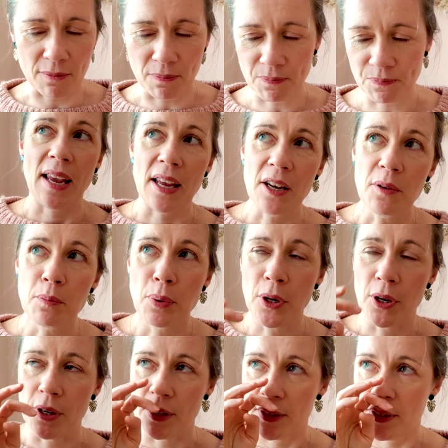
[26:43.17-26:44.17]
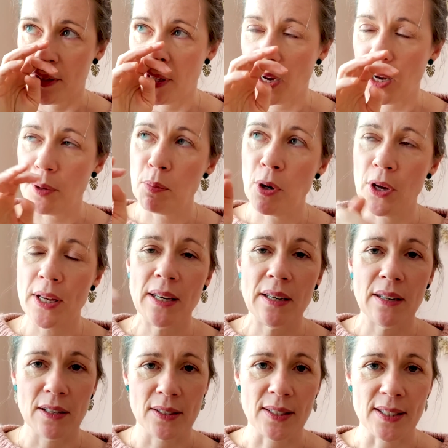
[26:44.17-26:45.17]
The inputs that I put
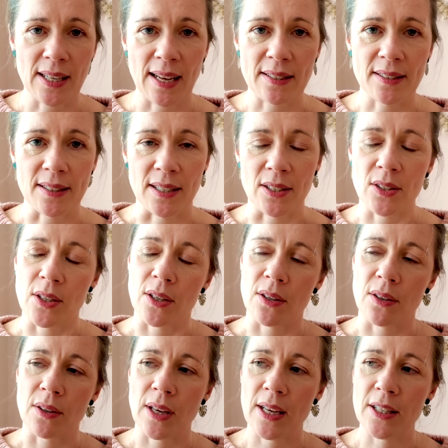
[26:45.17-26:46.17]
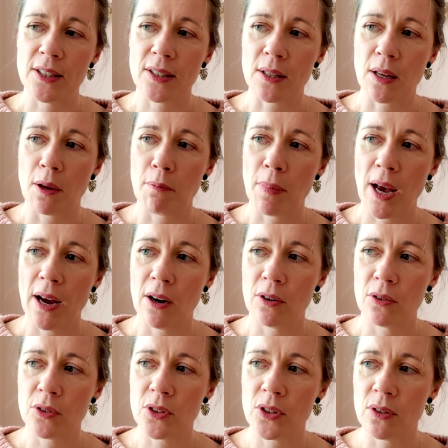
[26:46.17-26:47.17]
in as a test knitter is
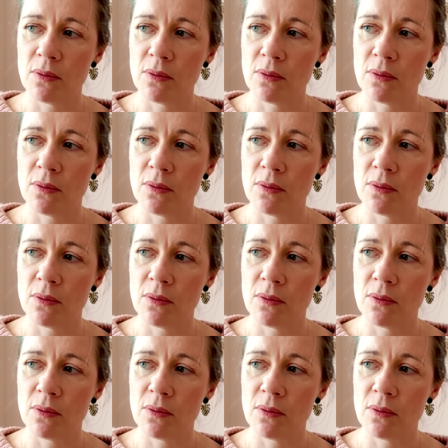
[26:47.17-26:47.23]
about